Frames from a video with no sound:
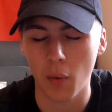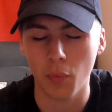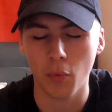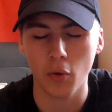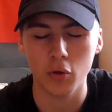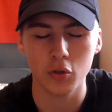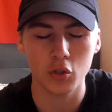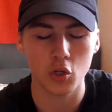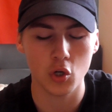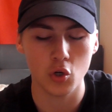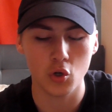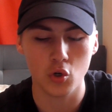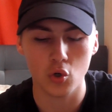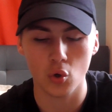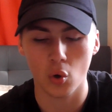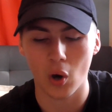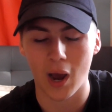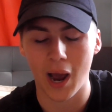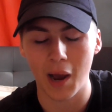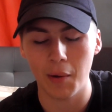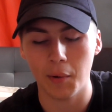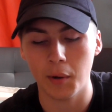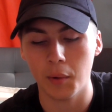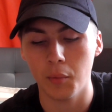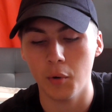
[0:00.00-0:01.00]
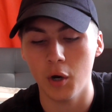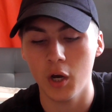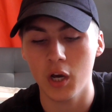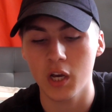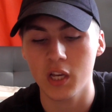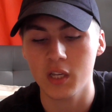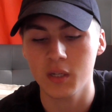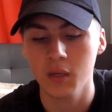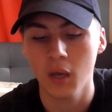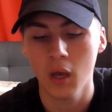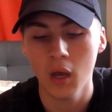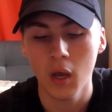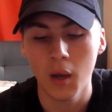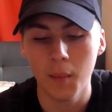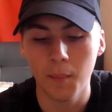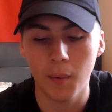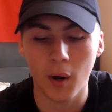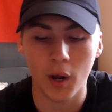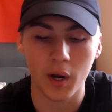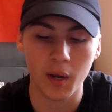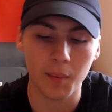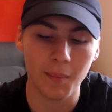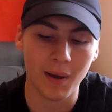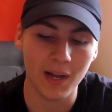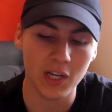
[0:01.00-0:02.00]
I'm not too sure how it works, but
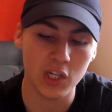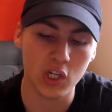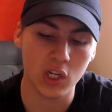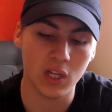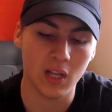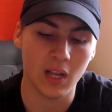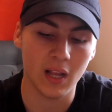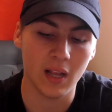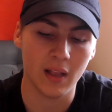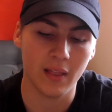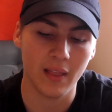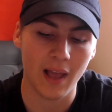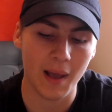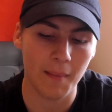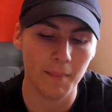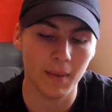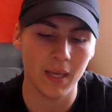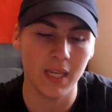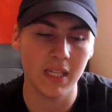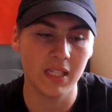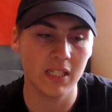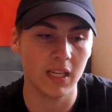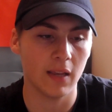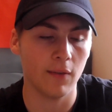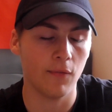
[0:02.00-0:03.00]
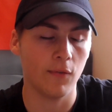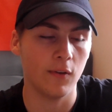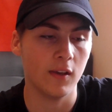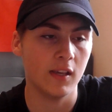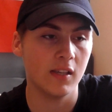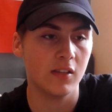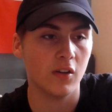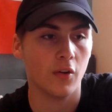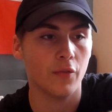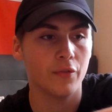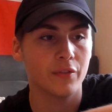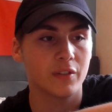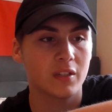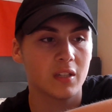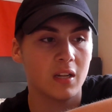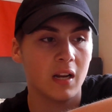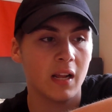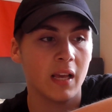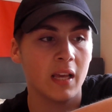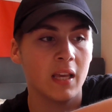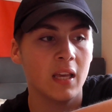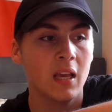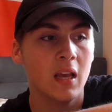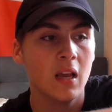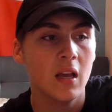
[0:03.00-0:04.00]
I'd imagine that means if he's
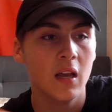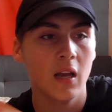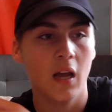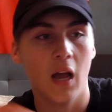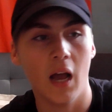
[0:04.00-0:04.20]
obviously,